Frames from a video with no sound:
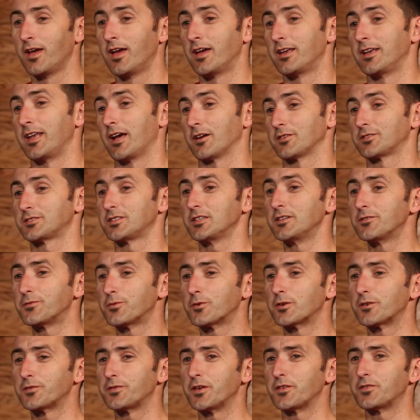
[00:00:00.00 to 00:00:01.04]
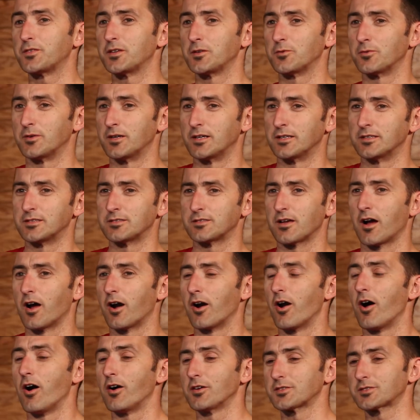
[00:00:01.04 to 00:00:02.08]
Now, C four fifty-ones
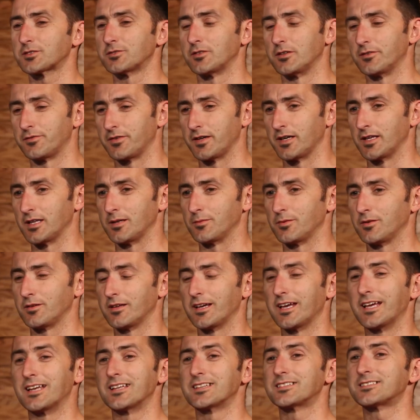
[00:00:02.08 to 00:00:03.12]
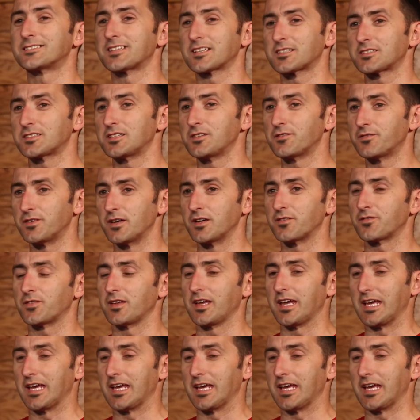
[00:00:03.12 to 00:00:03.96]
are also available in a sixty-fifth